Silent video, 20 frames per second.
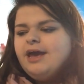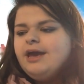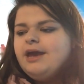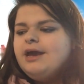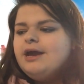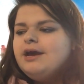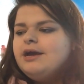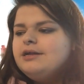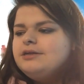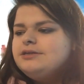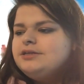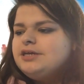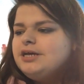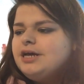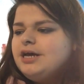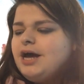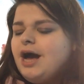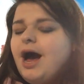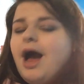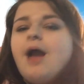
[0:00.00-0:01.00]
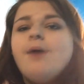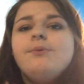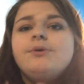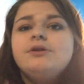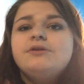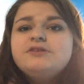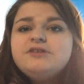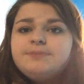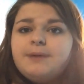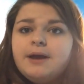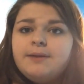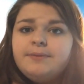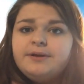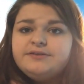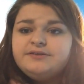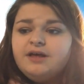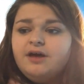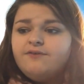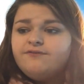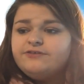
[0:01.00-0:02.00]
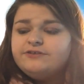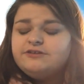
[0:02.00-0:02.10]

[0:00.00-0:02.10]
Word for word: and I want to inspire myself.